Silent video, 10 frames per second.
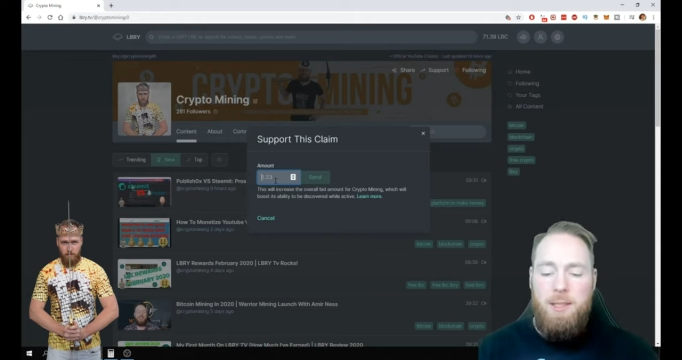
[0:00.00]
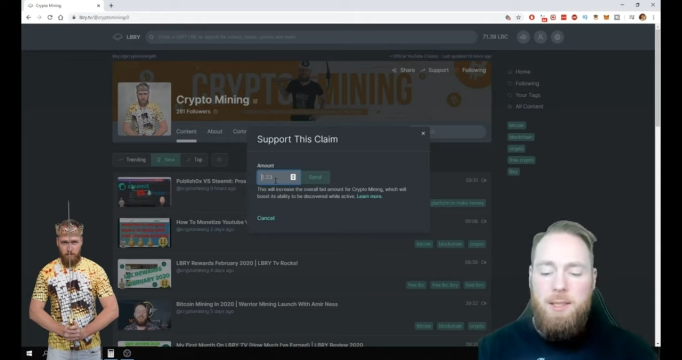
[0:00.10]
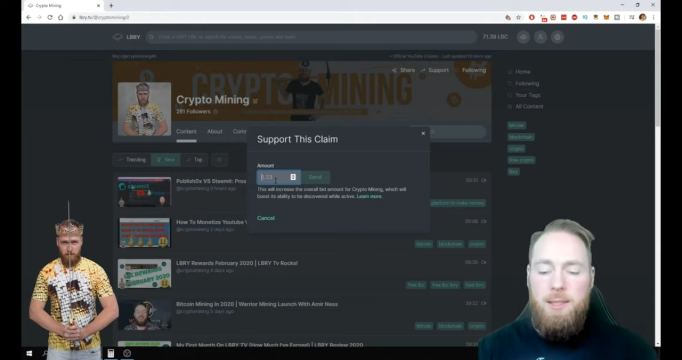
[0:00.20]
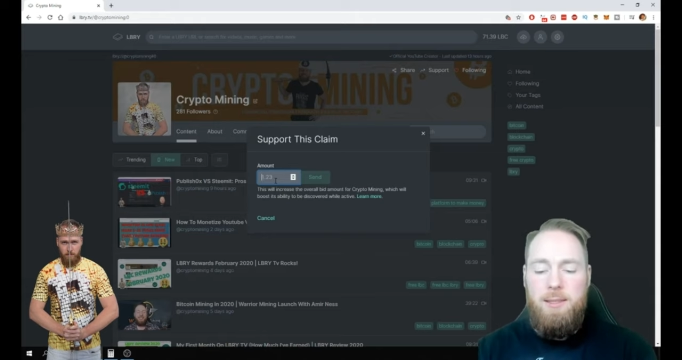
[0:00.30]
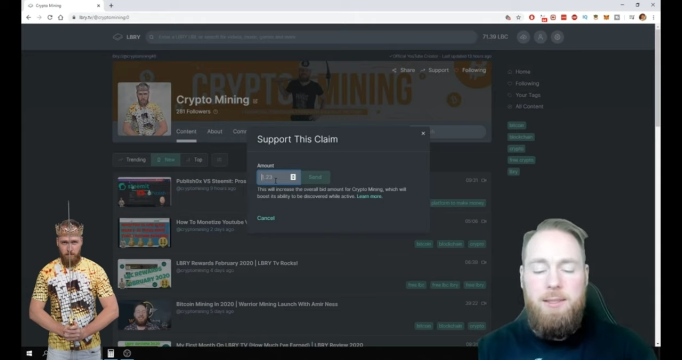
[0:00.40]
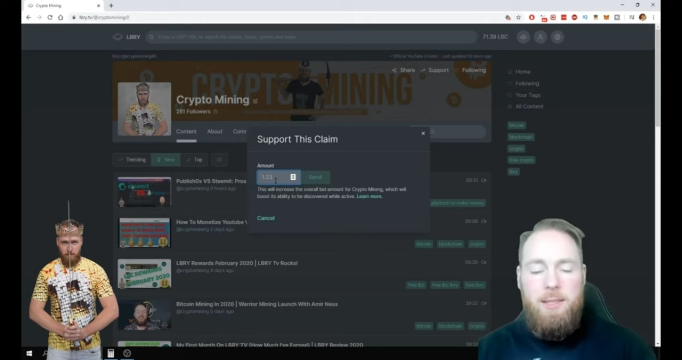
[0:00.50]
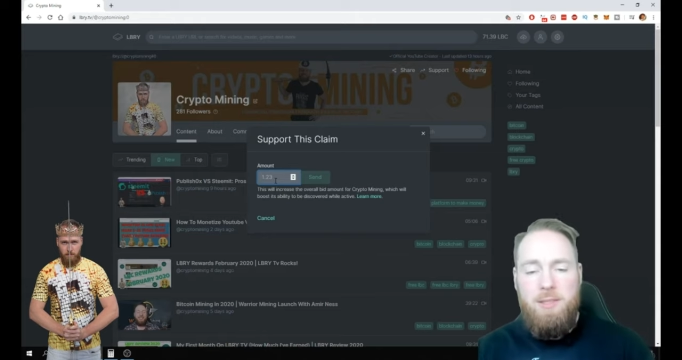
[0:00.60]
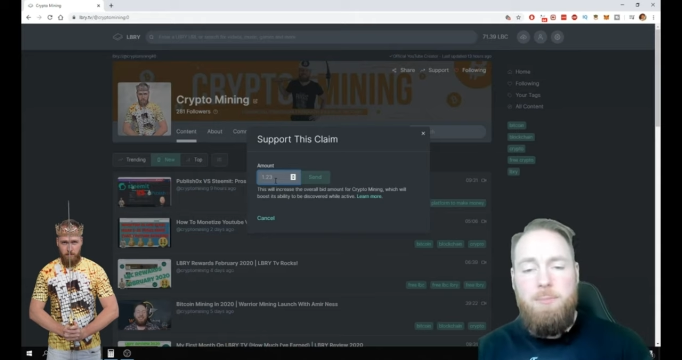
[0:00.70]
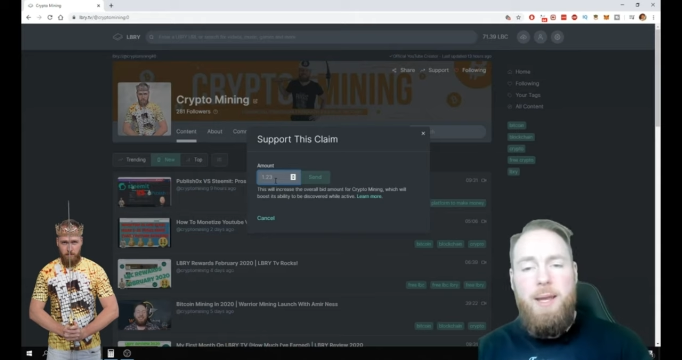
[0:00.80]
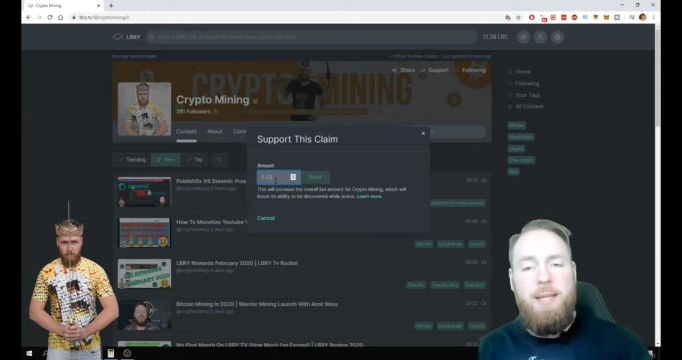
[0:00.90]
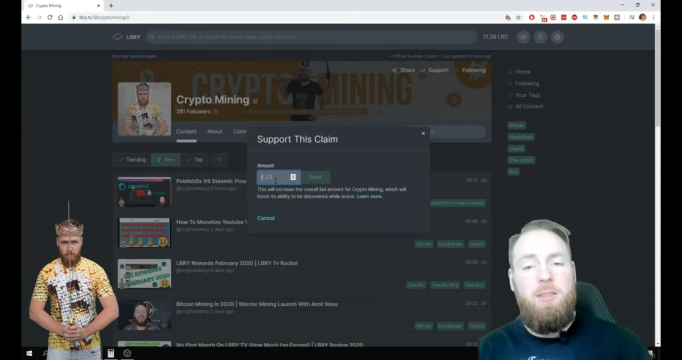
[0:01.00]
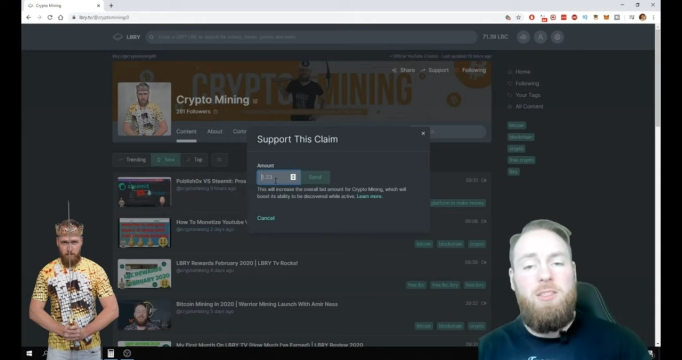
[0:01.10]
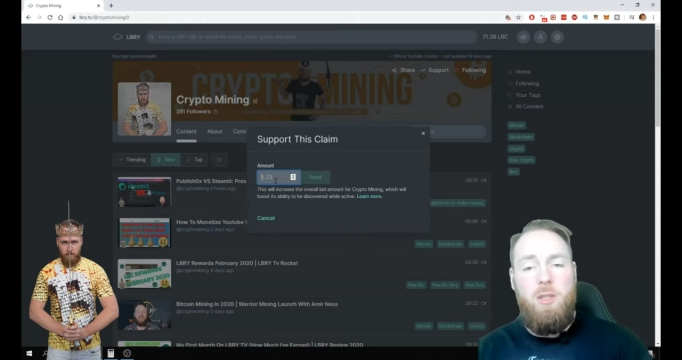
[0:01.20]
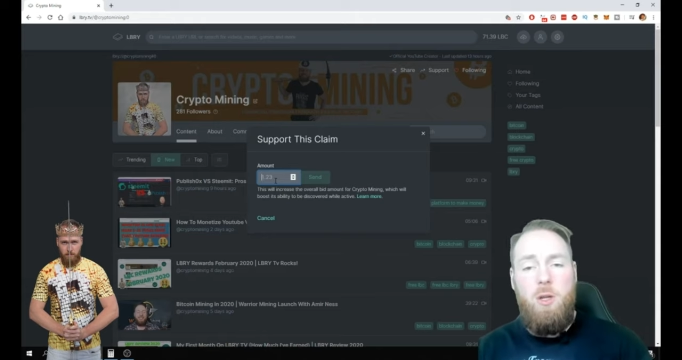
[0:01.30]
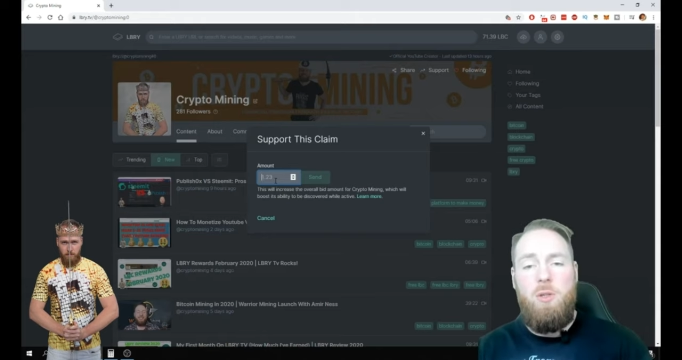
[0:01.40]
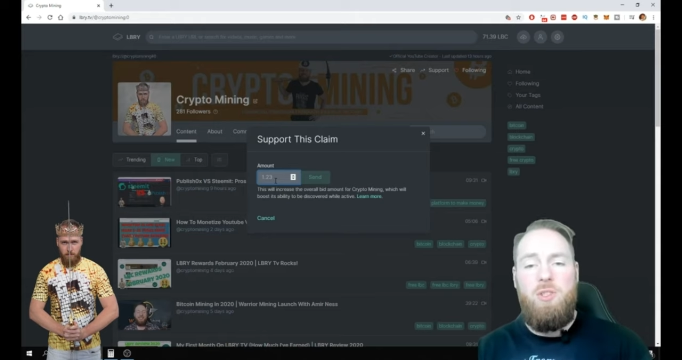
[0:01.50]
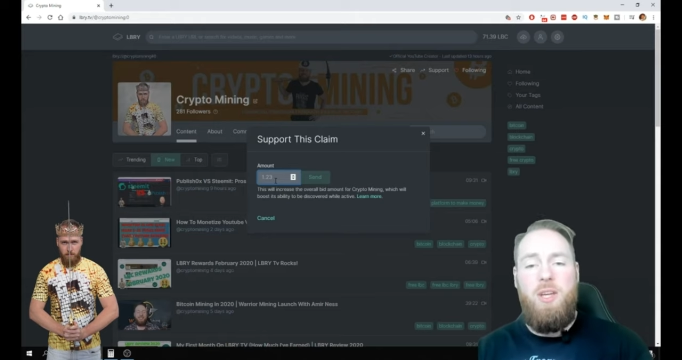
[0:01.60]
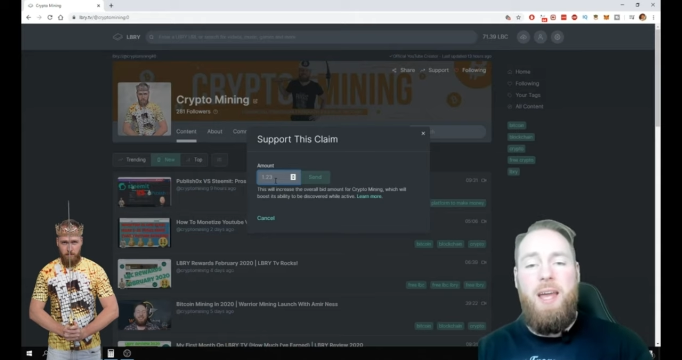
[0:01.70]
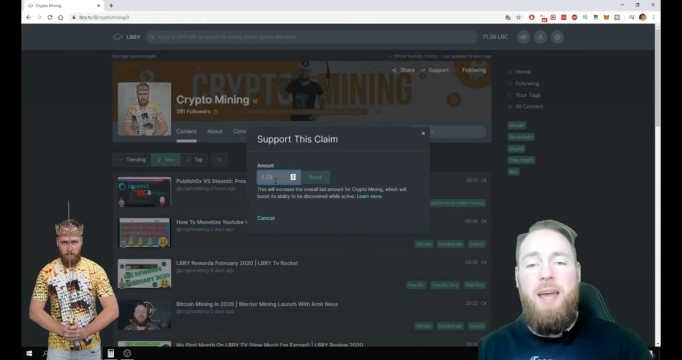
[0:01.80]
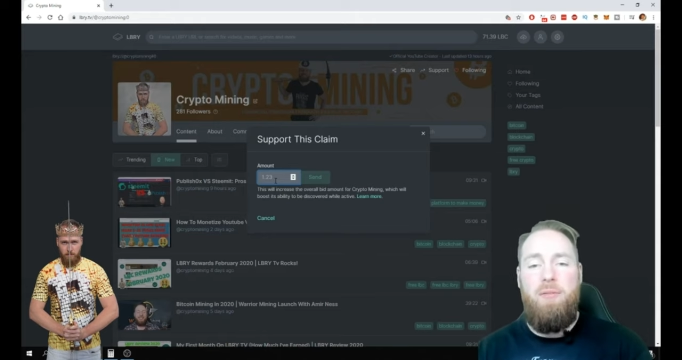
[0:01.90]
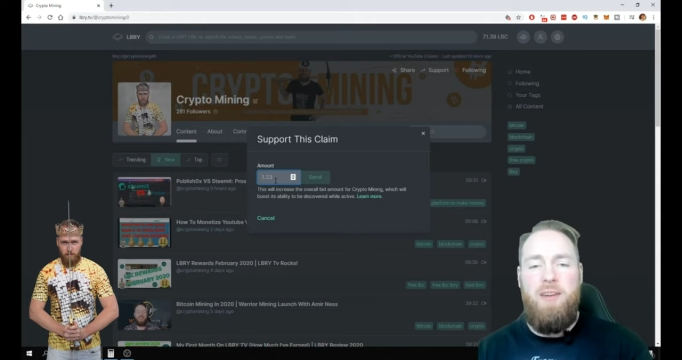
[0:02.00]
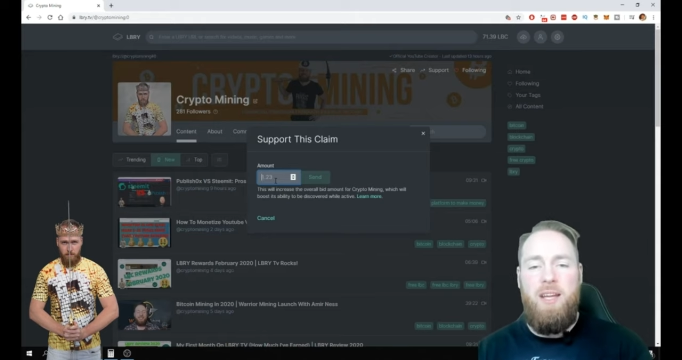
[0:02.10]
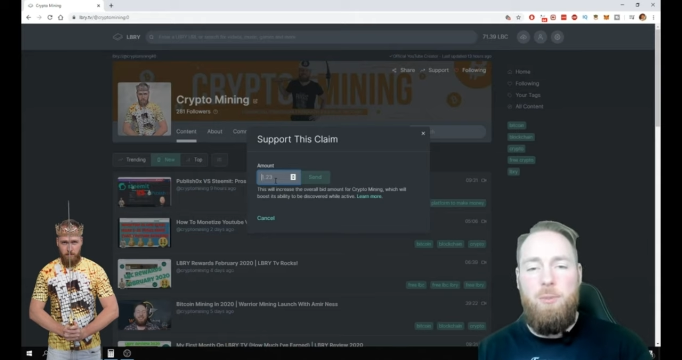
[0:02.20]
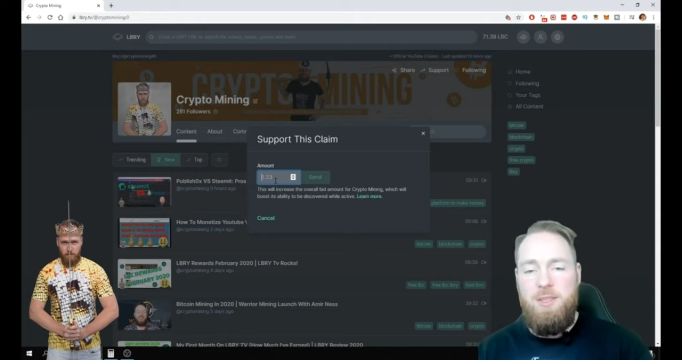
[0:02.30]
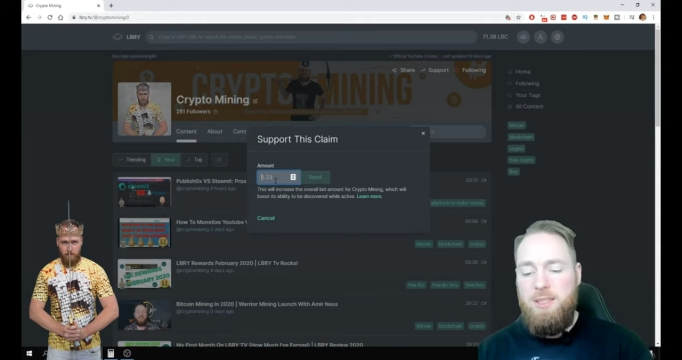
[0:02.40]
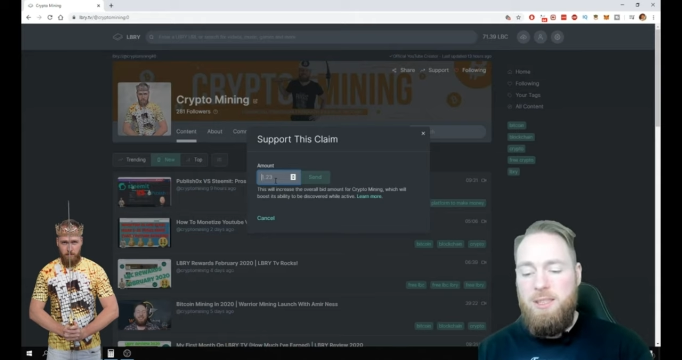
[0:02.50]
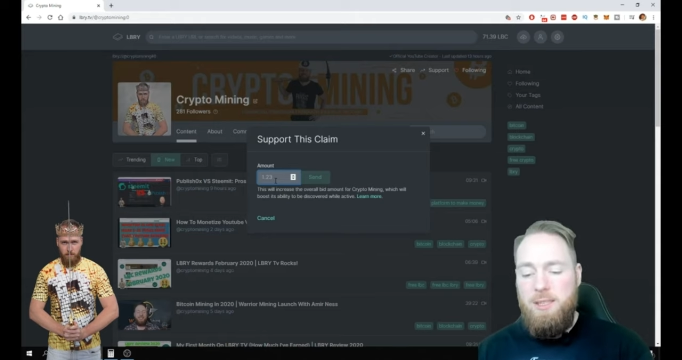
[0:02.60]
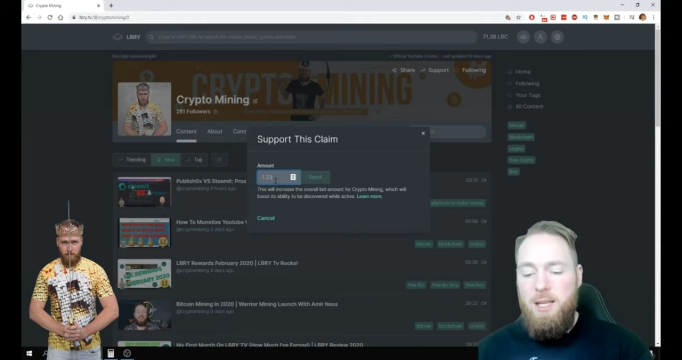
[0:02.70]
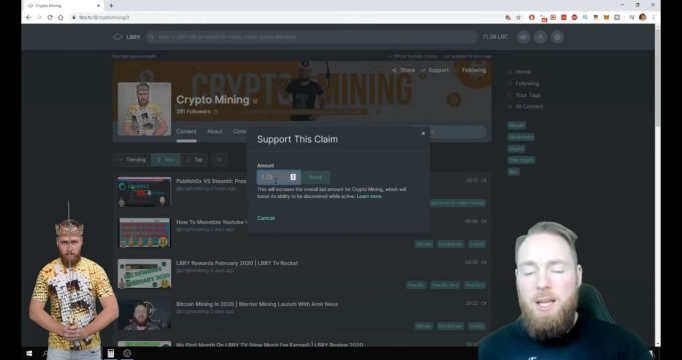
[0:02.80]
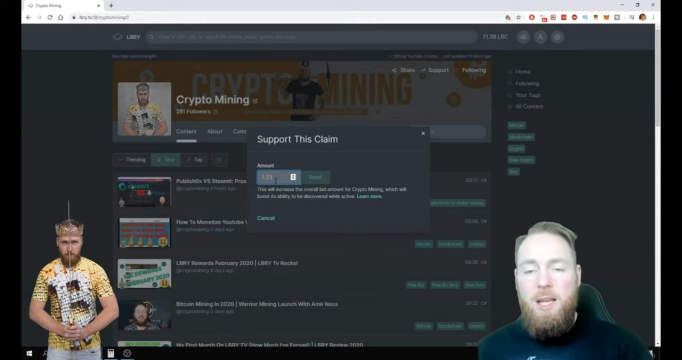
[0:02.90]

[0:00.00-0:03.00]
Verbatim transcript: it doesn't matter as long as you have LBC.